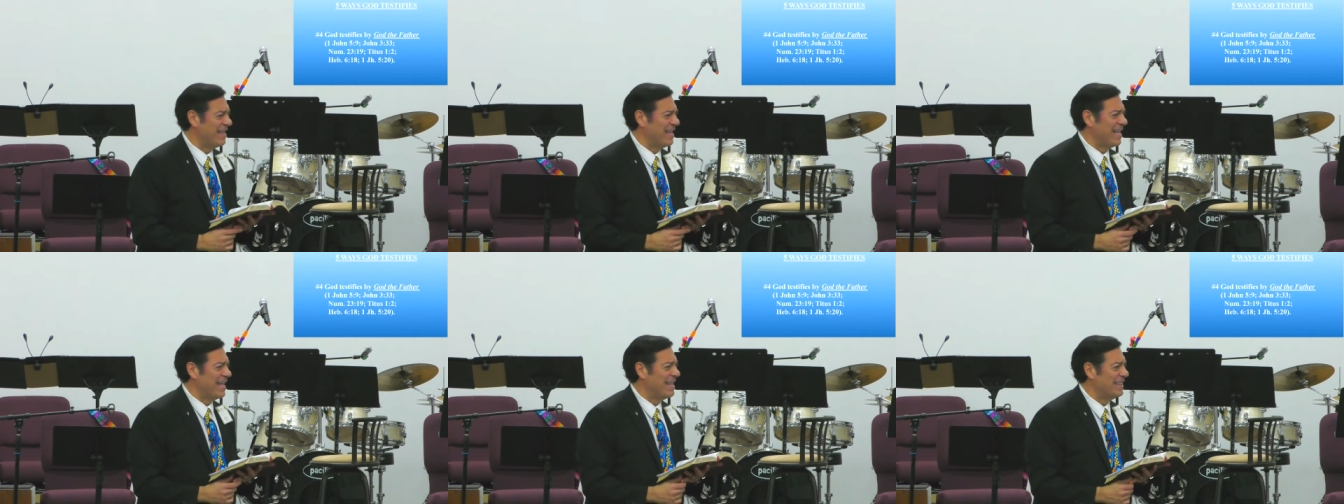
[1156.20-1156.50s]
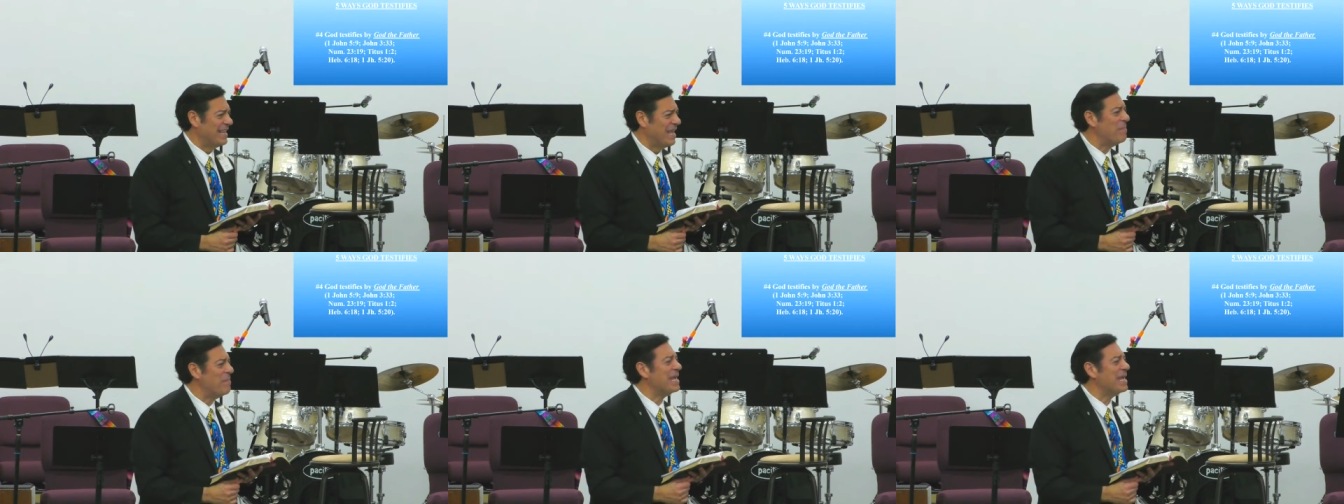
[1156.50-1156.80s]

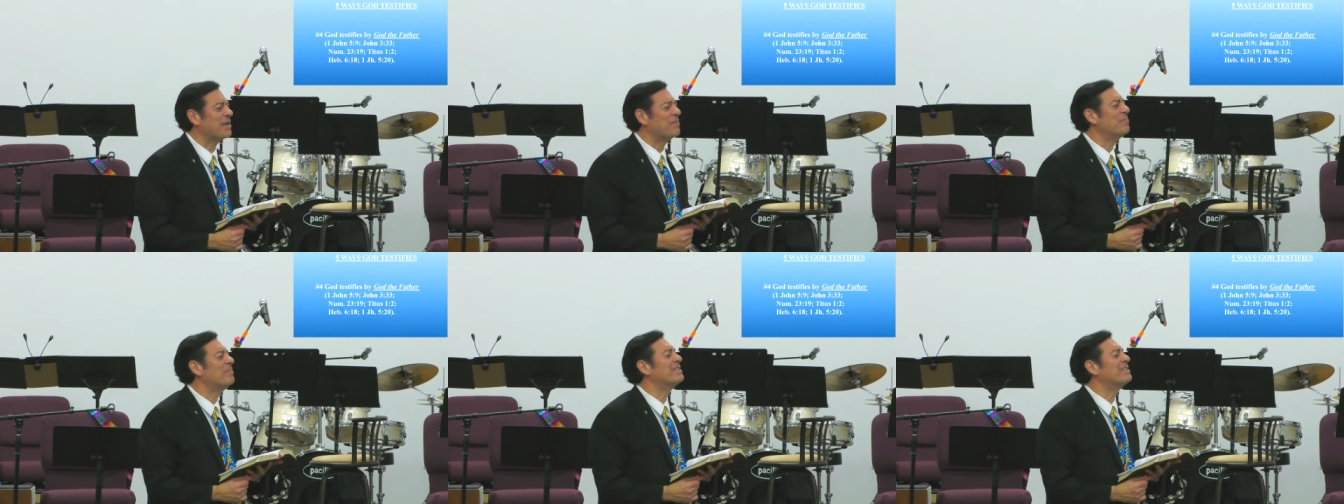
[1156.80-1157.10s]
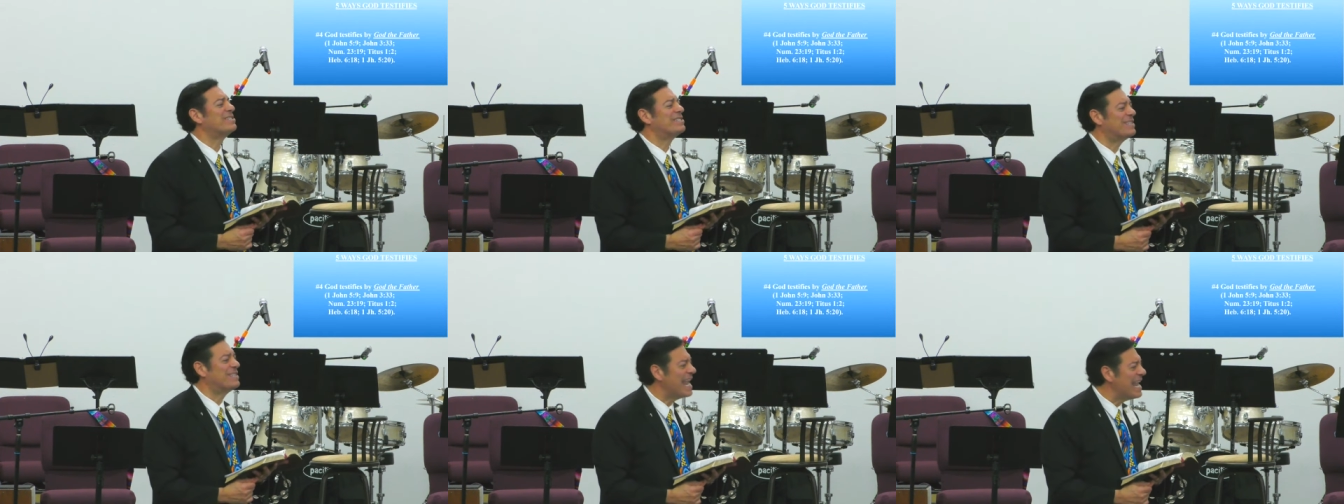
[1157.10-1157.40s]
They make
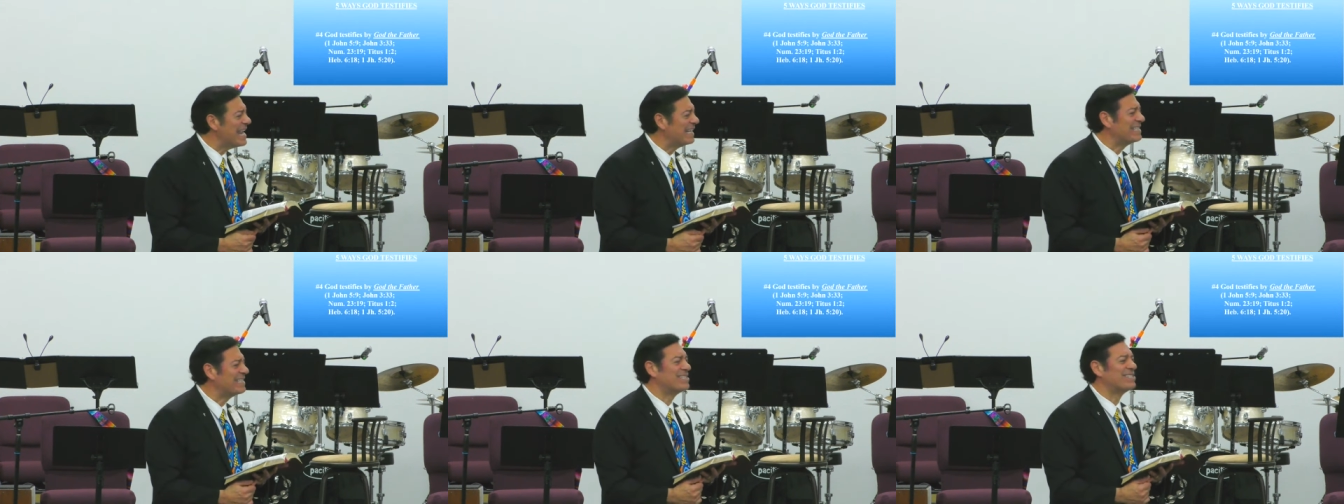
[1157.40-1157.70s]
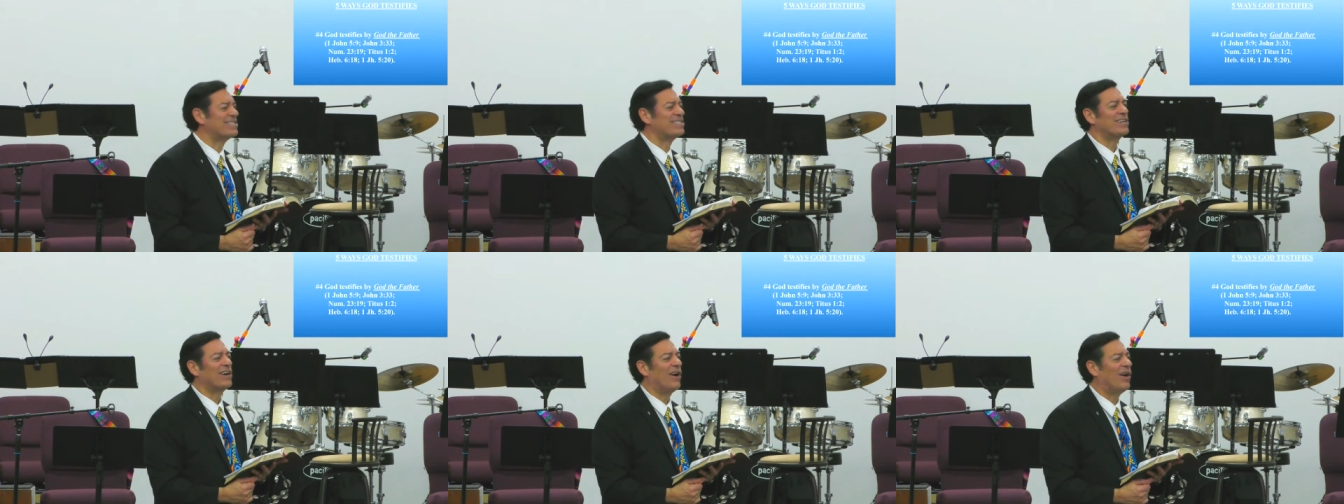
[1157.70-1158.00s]

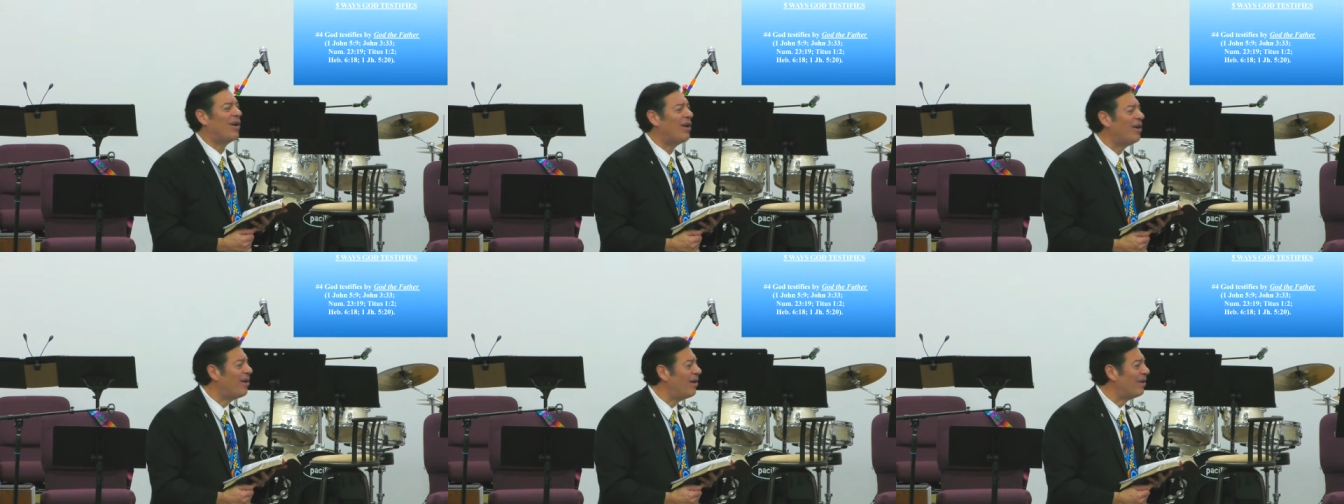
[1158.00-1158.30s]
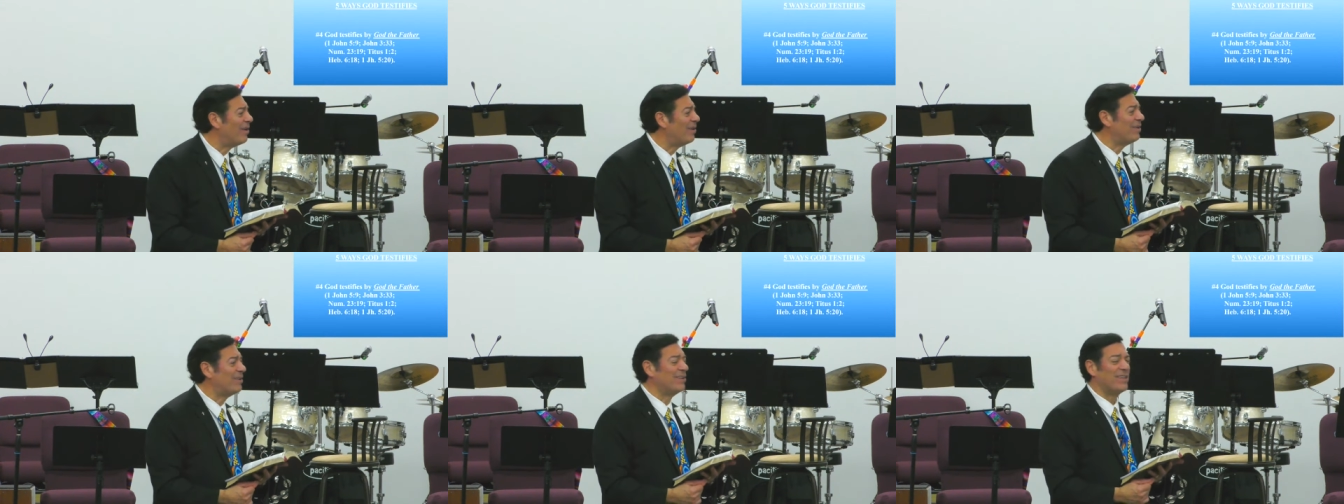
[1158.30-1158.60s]
mistakes
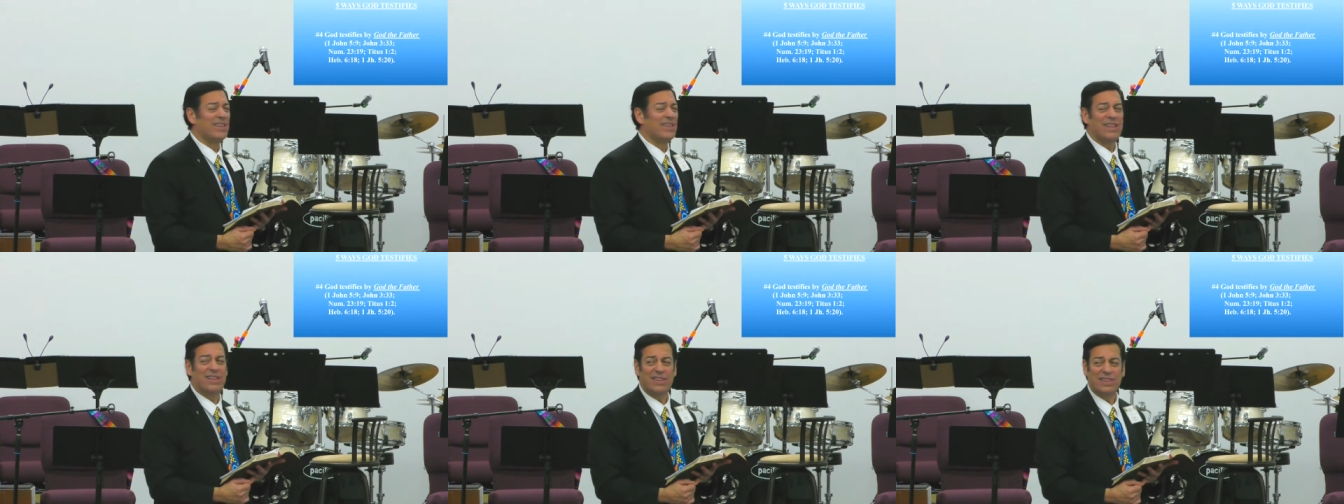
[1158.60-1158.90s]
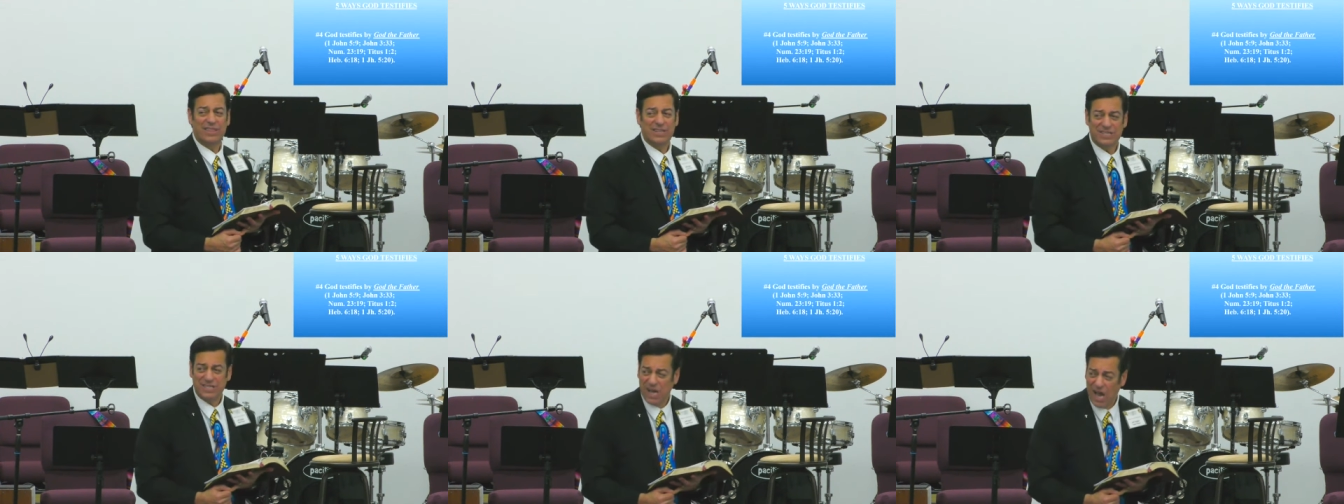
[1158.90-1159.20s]
all
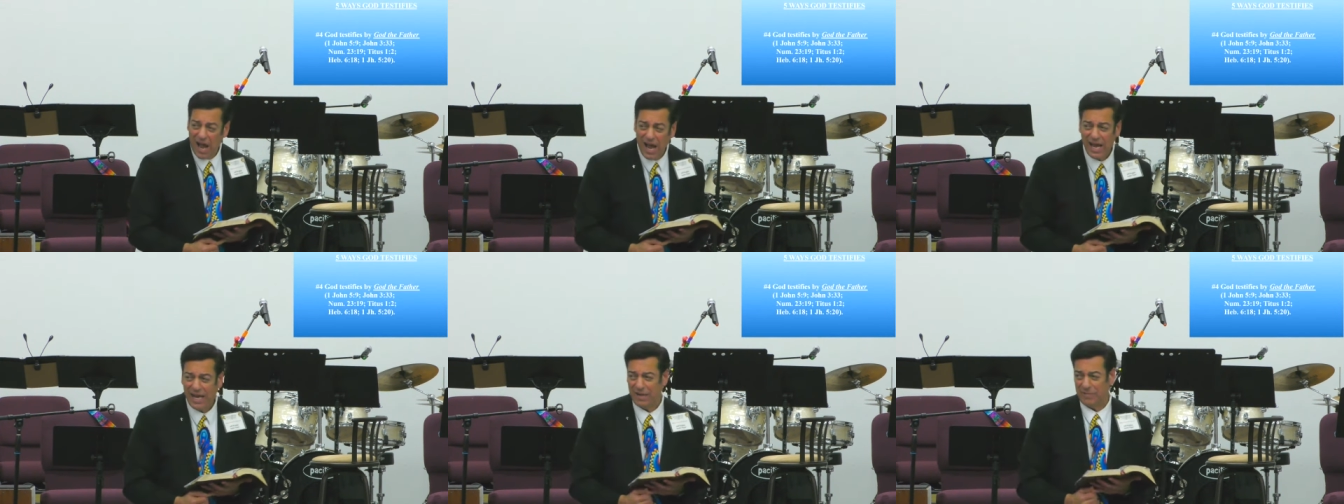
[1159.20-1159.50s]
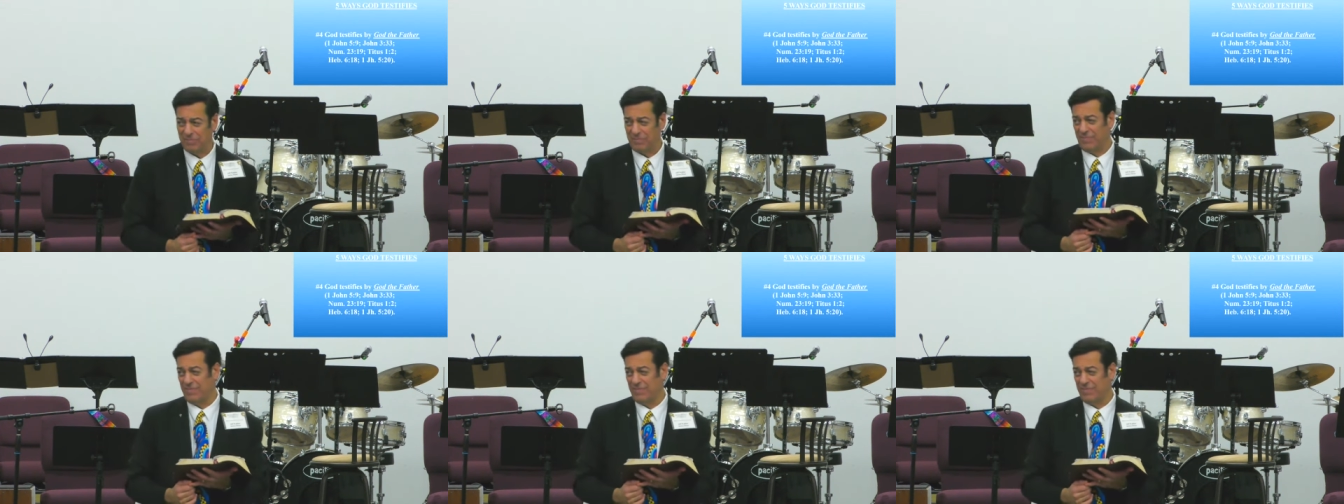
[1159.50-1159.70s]
the time.